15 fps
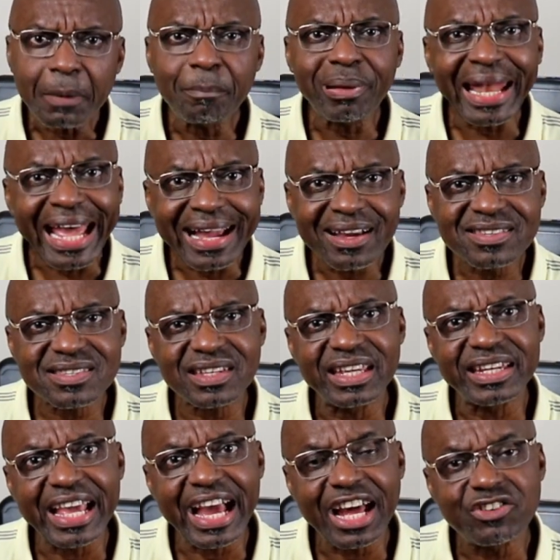plaques
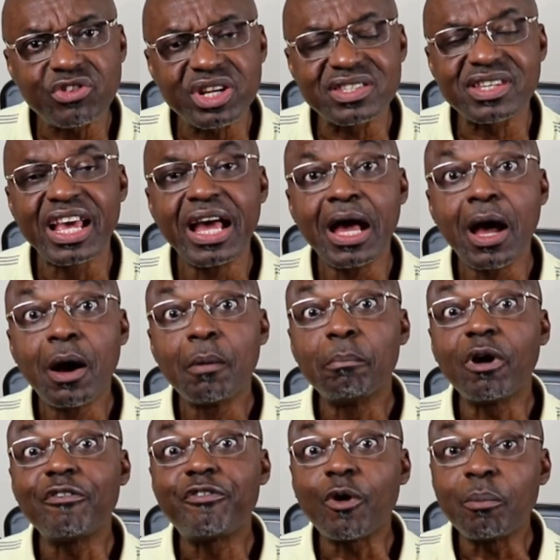in their arteries.
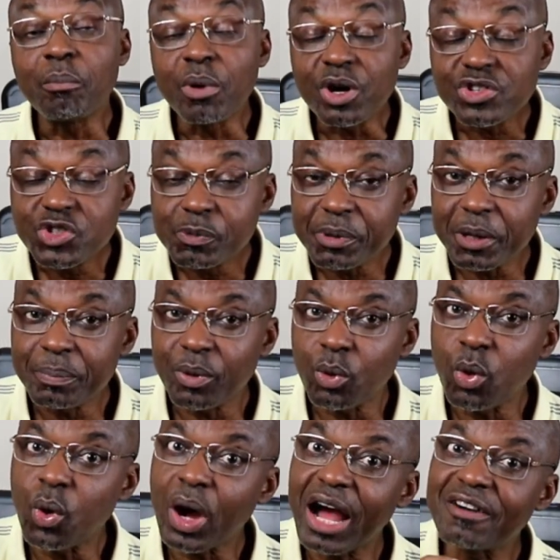But for most
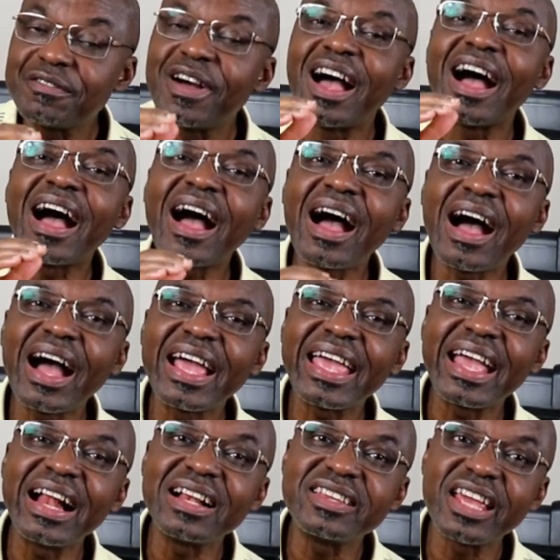people who have
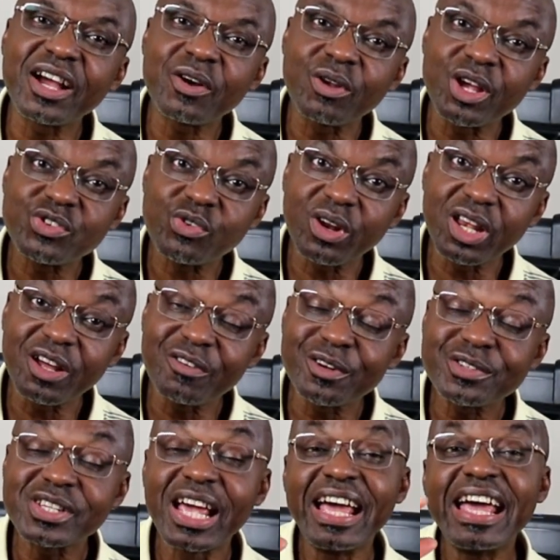high LDL cholesterol
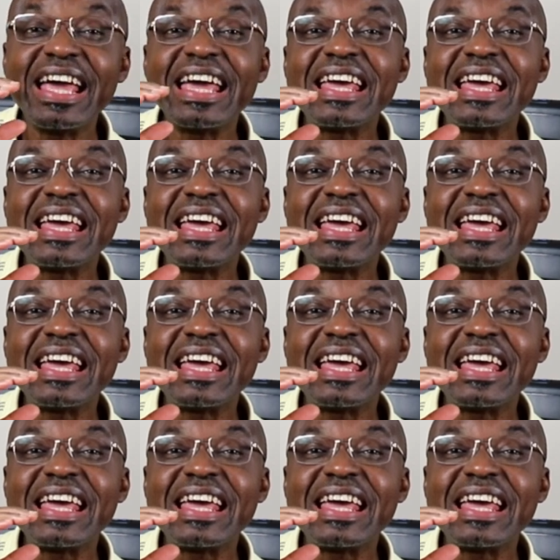levels,